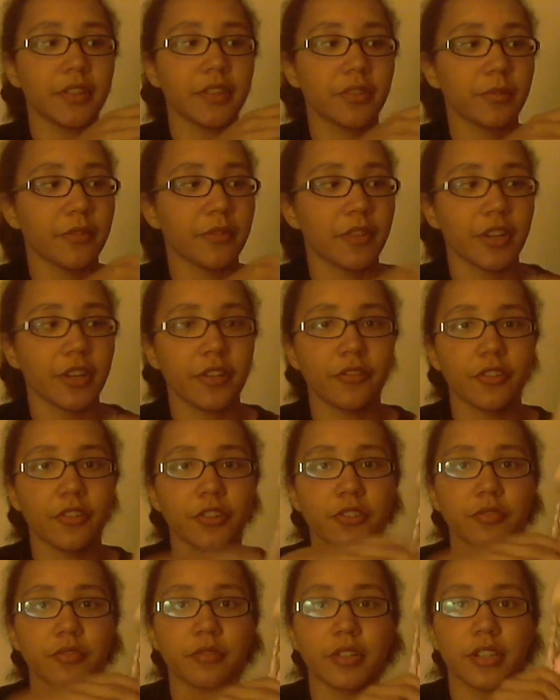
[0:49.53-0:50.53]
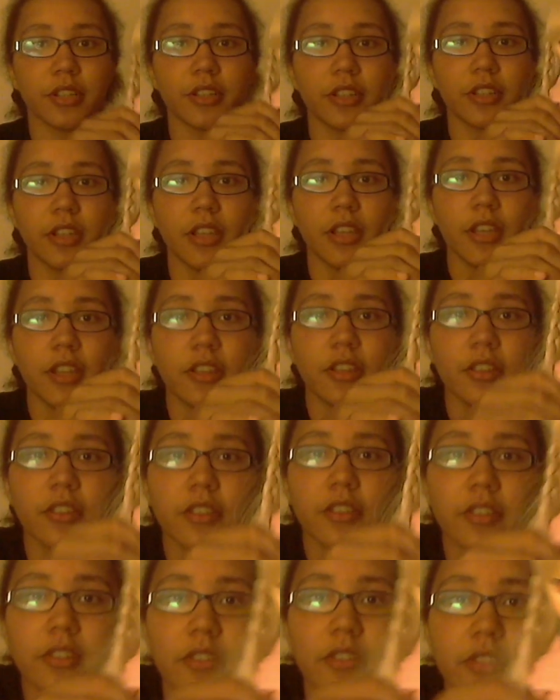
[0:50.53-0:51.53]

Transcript: my very first one. You can